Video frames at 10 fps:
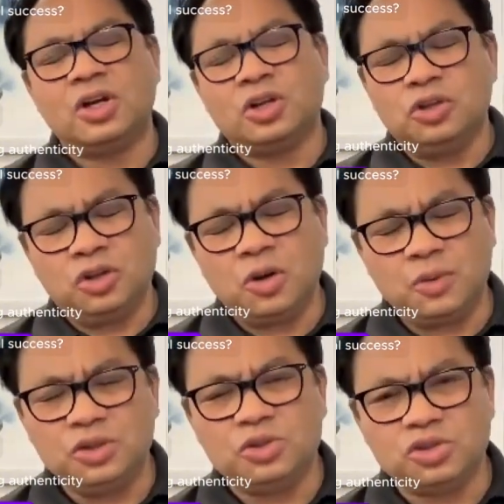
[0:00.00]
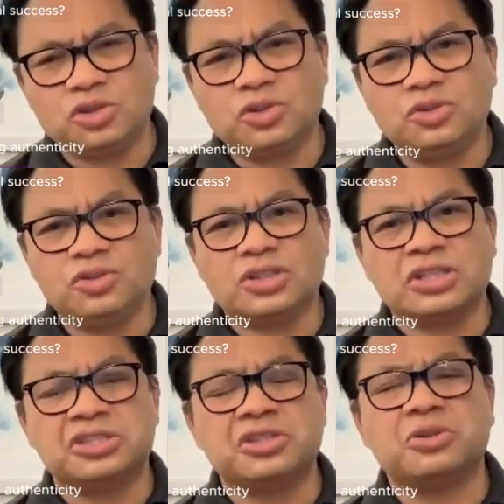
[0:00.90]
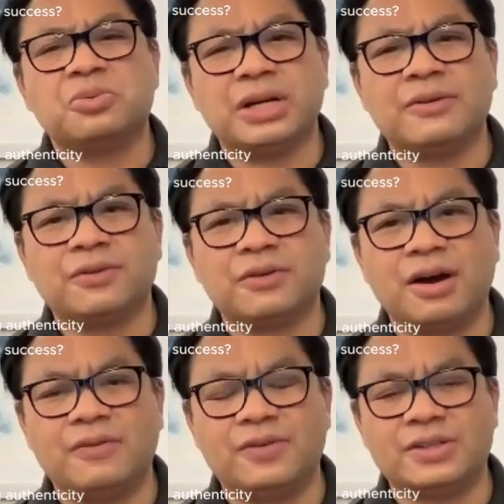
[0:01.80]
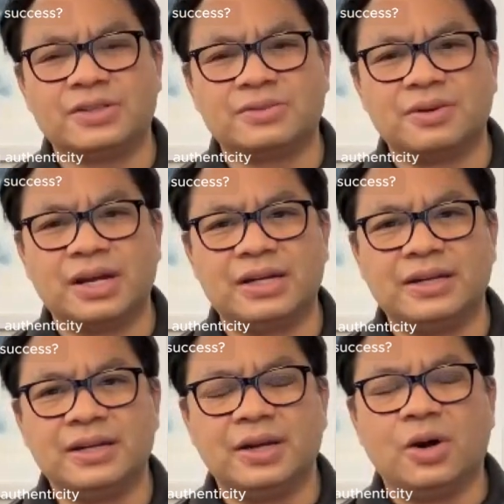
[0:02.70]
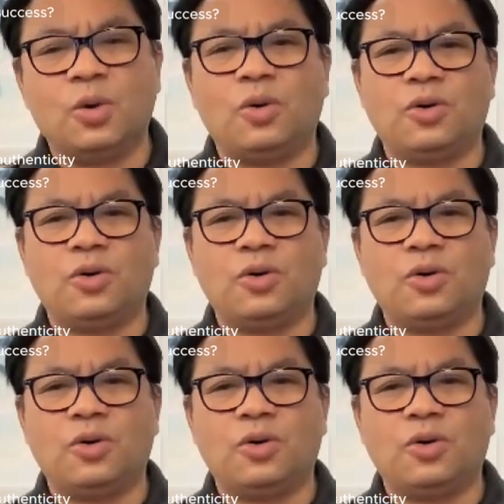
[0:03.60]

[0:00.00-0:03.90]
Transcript: you know what, you should consider running for office, right? Or